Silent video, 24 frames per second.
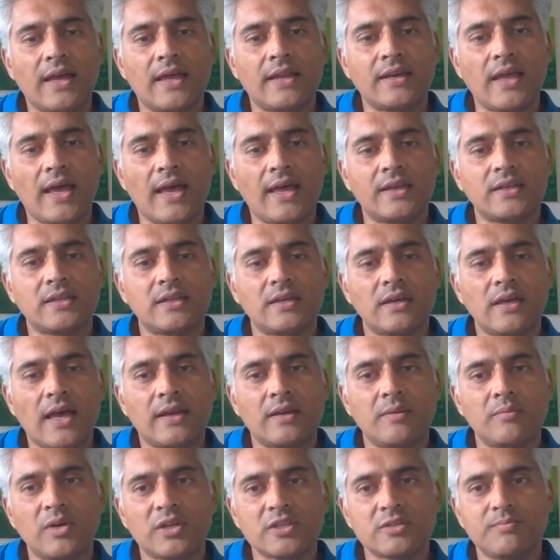and
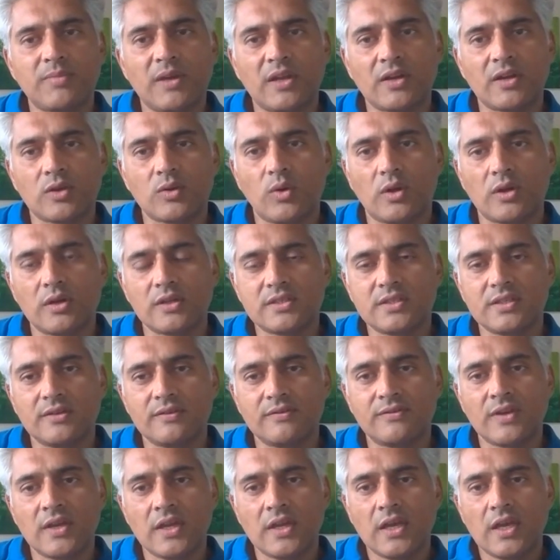a much better quality
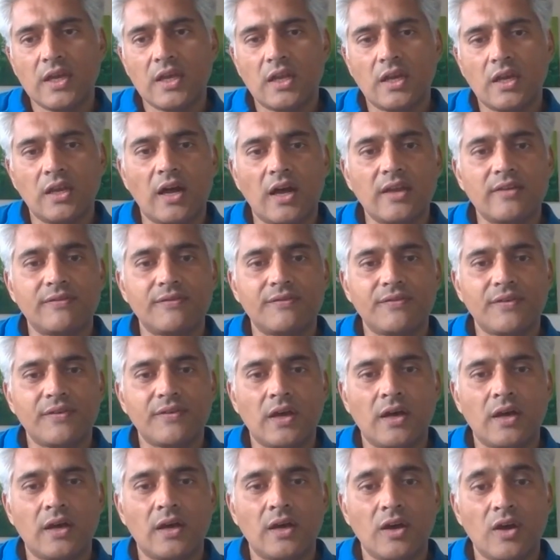of life
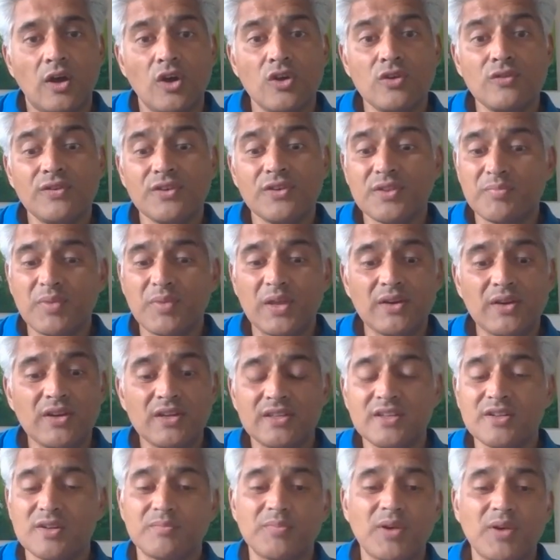over the period,
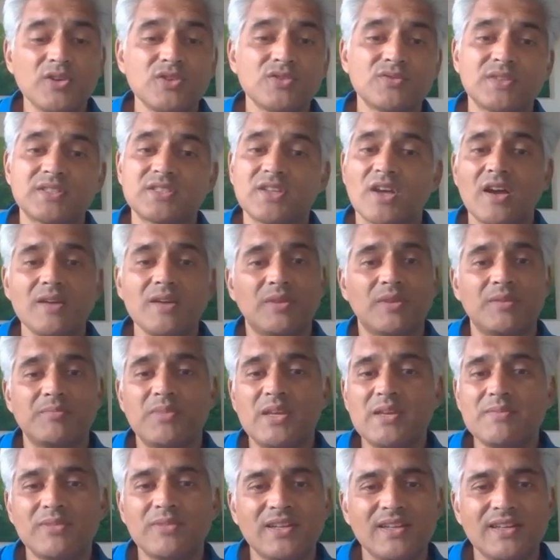you know, post-retirement,
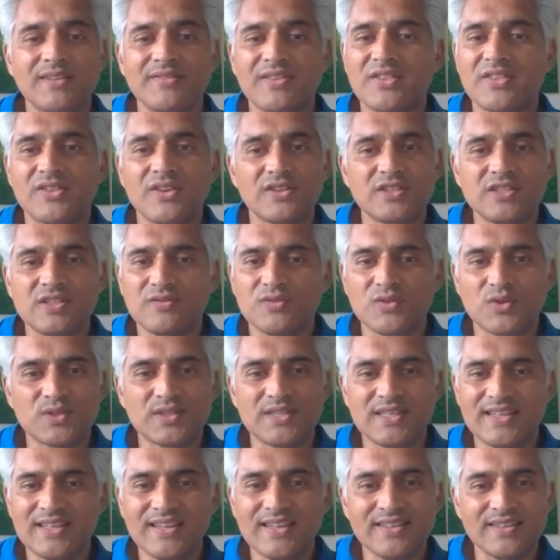people are living 30,
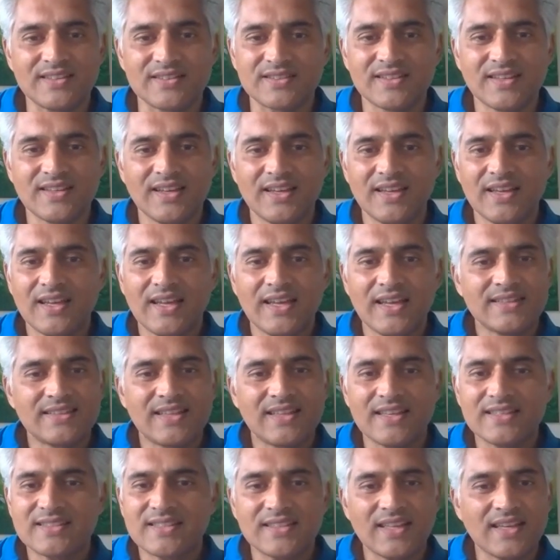40 years.
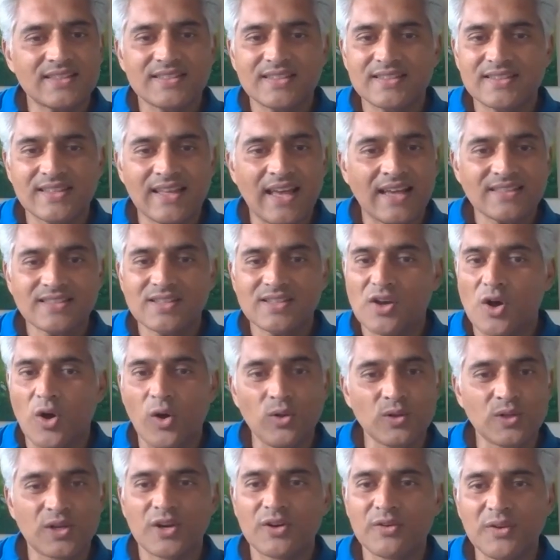That's a
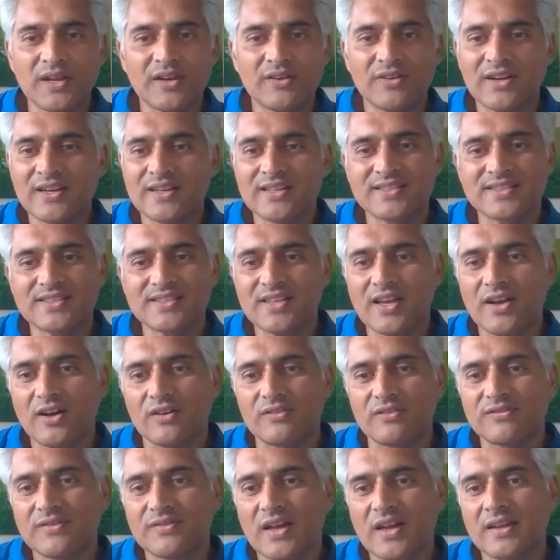whole career in
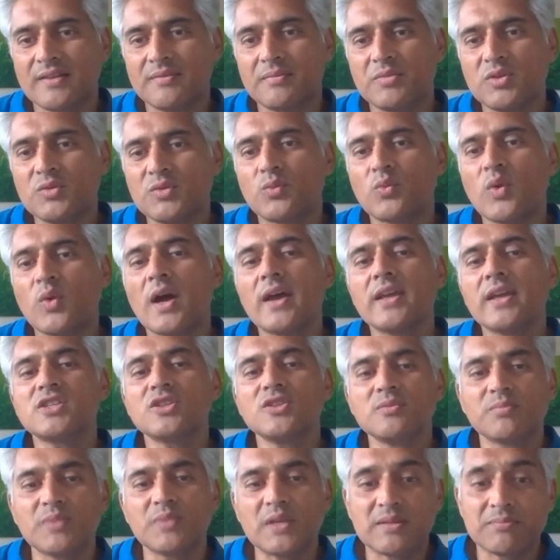itself. And why
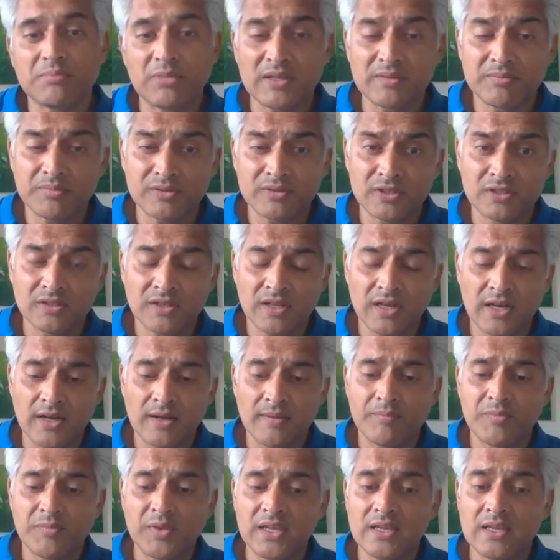shouldn't people
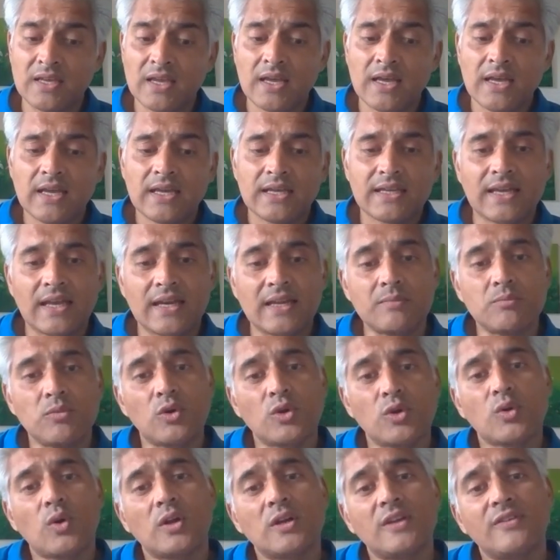be getting
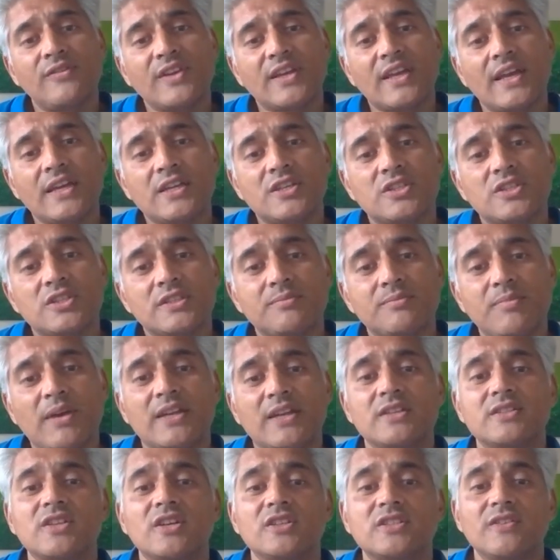more qualifications,
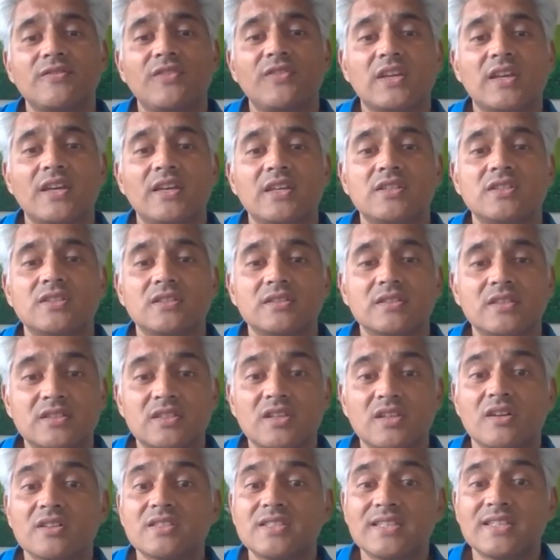better certifications,
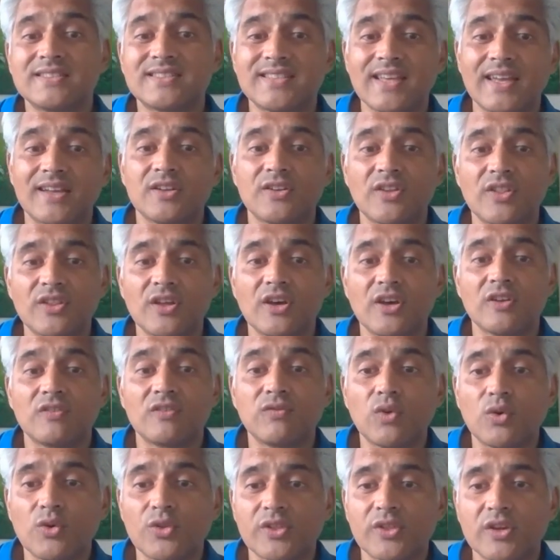starting second, third,
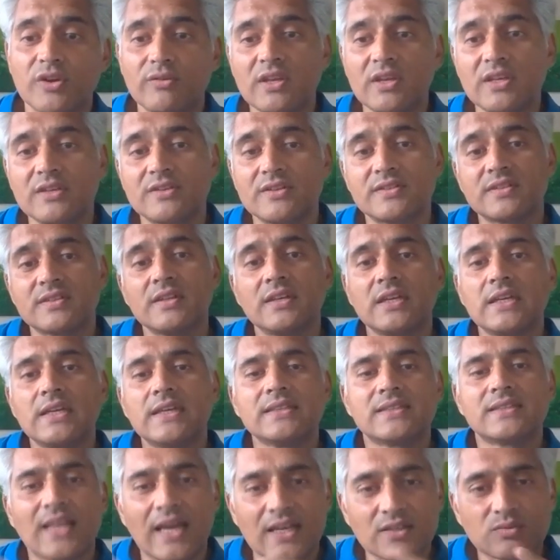fourth careers?
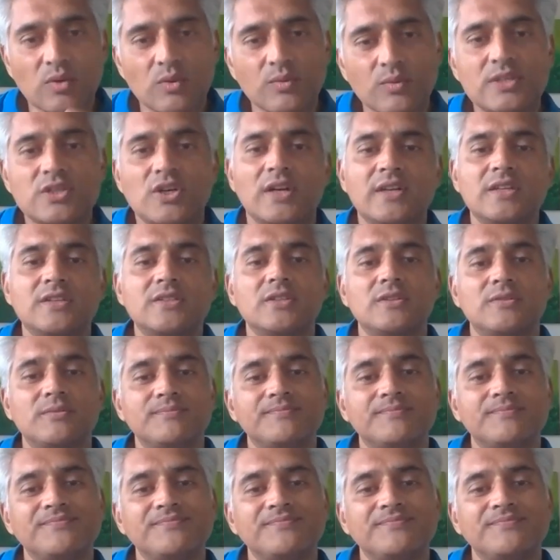That's what we're trying to do.